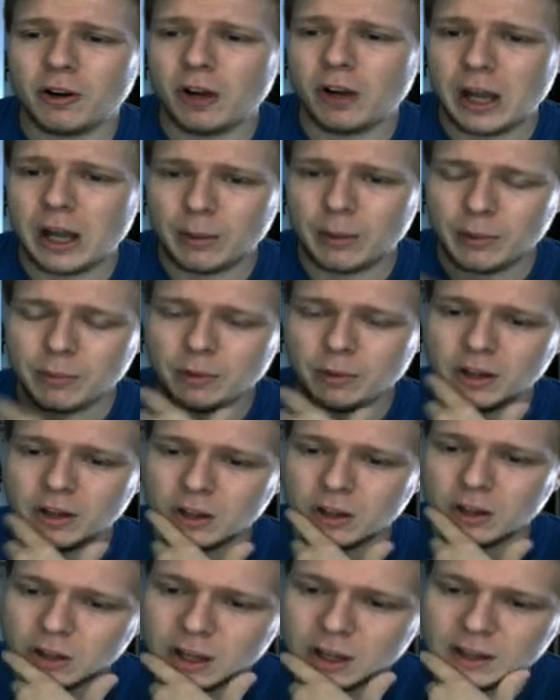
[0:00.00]
I'll be
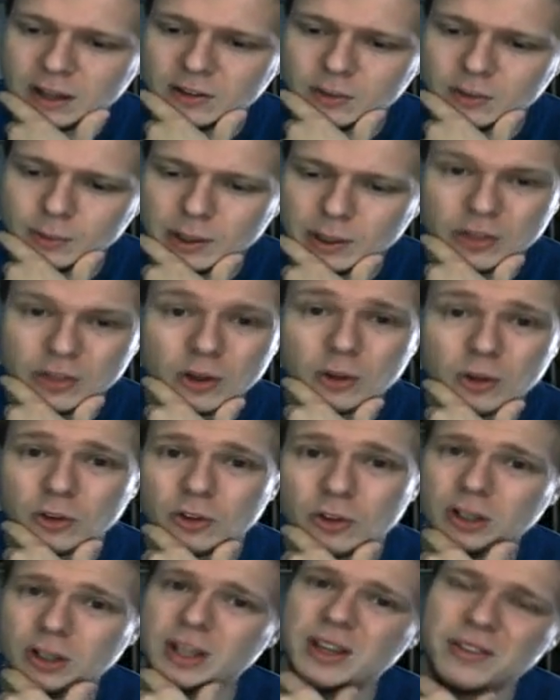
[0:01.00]
bringing you guys my thoughts
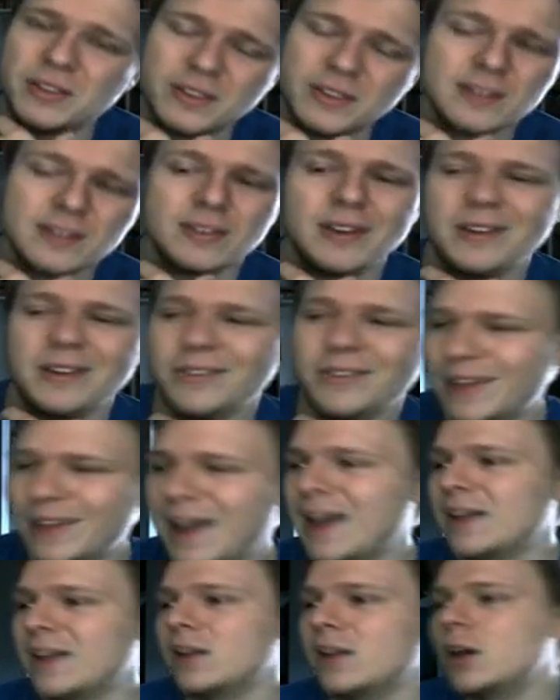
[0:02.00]
on it and things like
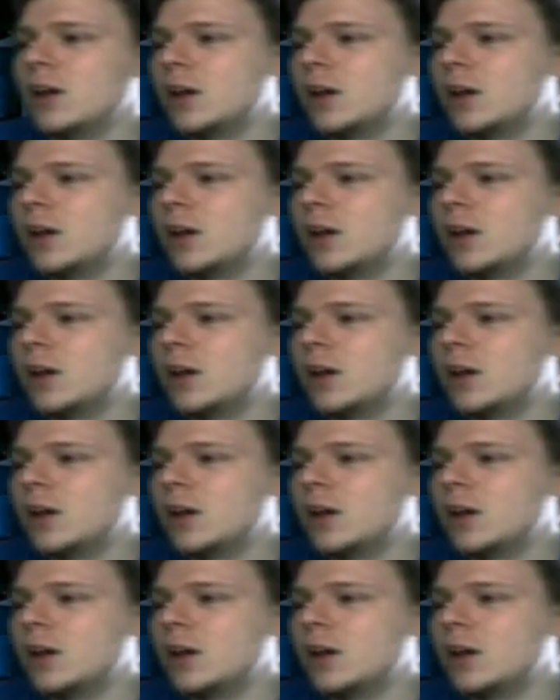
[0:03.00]
that.